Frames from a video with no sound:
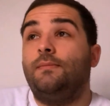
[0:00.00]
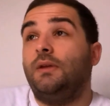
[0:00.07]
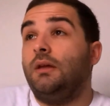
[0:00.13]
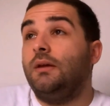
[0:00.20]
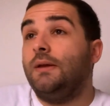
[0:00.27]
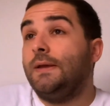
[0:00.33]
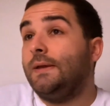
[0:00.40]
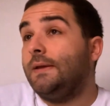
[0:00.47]

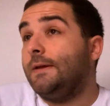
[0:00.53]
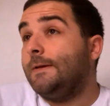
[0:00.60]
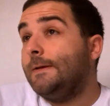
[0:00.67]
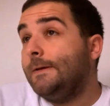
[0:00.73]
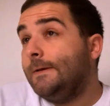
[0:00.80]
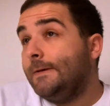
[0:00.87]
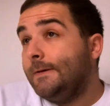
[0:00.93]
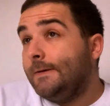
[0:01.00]

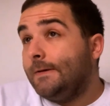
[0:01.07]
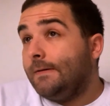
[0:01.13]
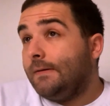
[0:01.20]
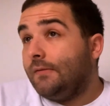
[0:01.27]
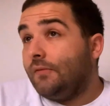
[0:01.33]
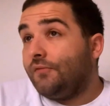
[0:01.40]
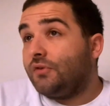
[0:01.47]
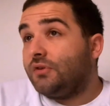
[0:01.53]

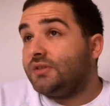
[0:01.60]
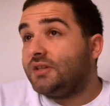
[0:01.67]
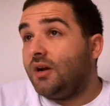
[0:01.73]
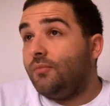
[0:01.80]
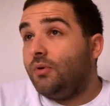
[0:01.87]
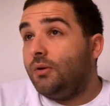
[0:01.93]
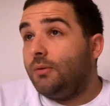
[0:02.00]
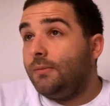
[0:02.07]
For the
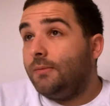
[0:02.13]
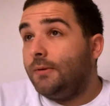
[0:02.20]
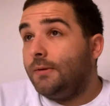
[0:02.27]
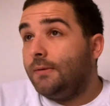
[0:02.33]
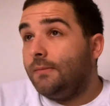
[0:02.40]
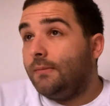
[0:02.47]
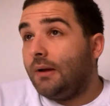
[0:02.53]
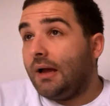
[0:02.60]
summer,
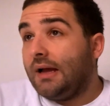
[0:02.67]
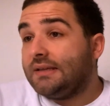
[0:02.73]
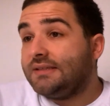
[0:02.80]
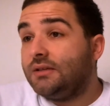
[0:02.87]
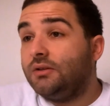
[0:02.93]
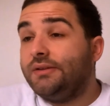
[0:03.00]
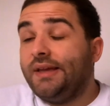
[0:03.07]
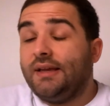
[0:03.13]
I
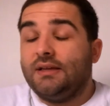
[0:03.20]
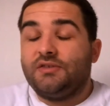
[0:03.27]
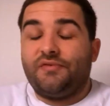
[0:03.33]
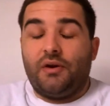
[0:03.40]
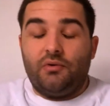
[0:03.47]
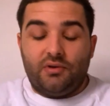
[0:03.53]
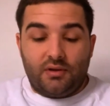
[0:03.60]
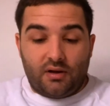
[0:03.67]
still think it's
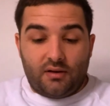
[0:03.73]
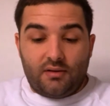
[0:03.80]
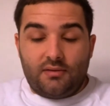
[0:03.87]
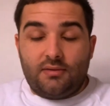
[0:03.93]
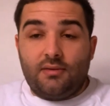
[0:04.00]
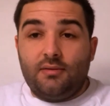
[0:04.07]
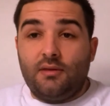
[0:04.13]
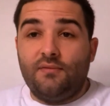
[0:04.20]
very
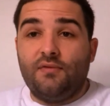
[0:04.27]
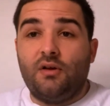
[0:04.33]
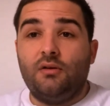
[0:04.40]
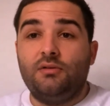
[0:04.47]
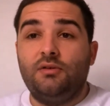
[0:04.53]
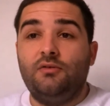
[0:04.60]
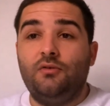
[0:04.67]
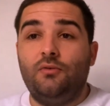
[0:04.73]
difficult
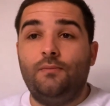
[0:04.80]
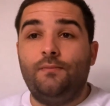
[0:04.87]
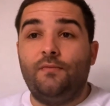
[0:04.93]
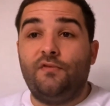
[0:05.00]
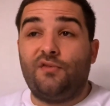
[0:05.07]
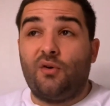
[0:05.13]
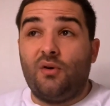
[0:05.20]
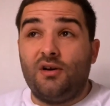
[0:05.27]
to do
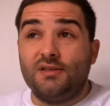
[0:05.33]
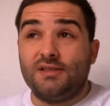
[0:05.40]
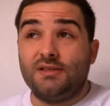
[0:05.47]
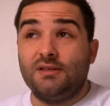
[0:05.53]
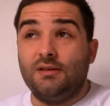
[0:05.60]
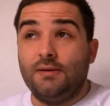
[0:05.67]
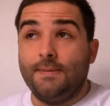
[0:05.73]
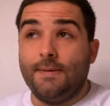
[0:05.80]
for us.